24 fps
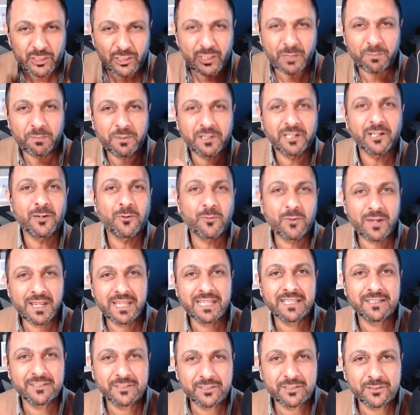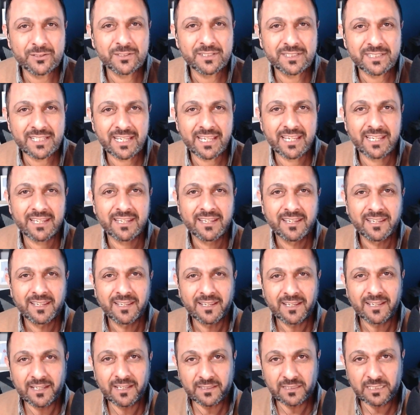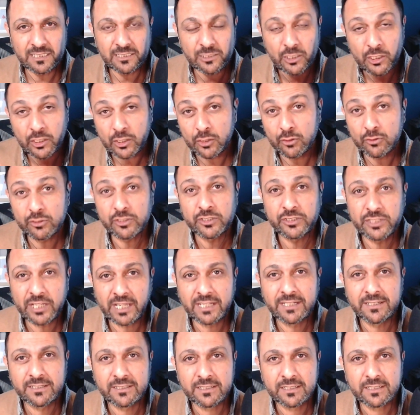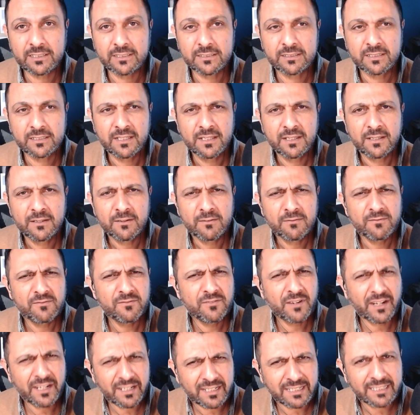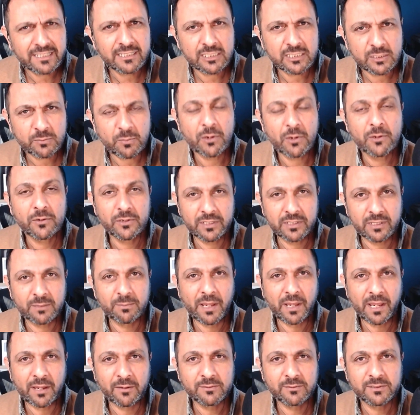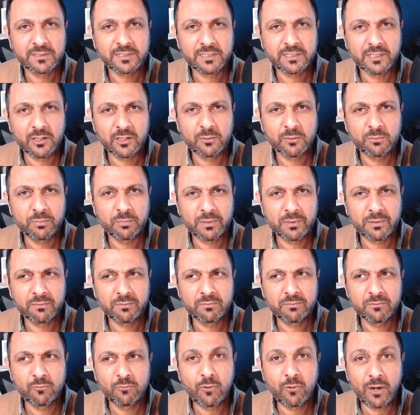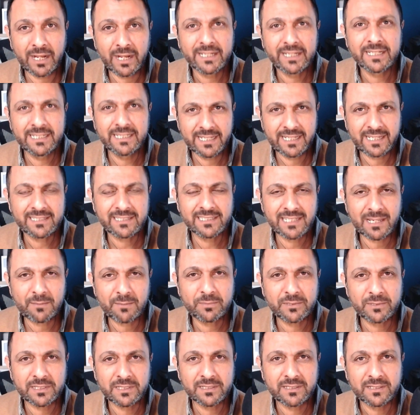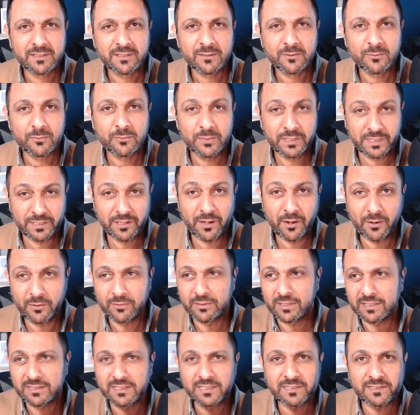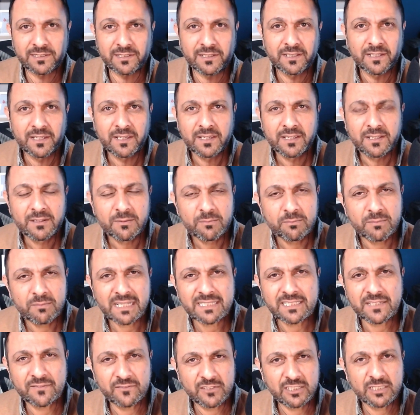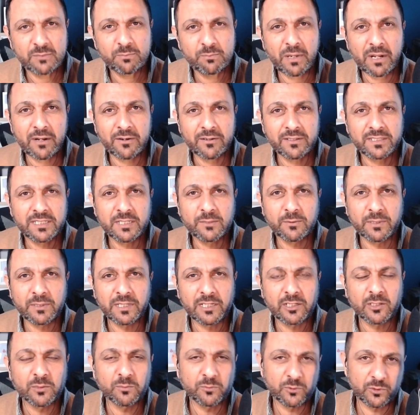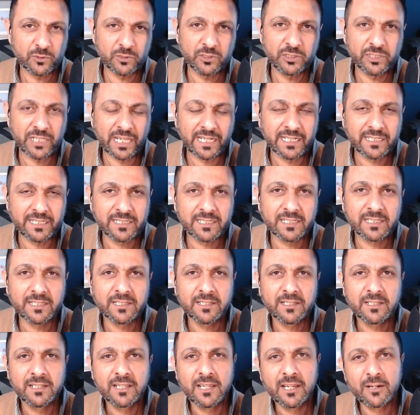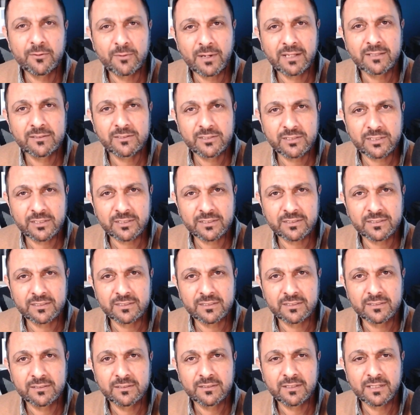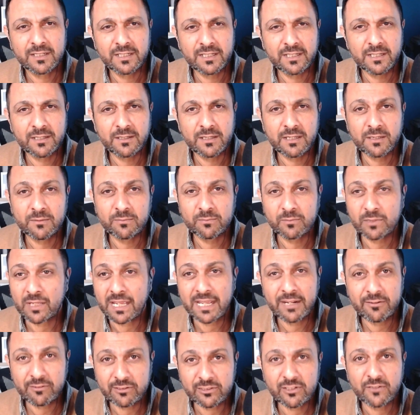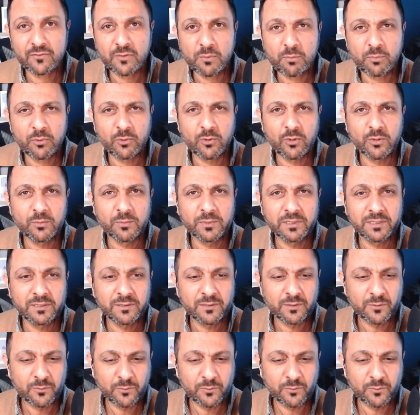chipping away, as you say, at these huge agendas, very little spoken about, but widely accepted. We know that there's a massive disparity when it comes to gender around certain areas of employment.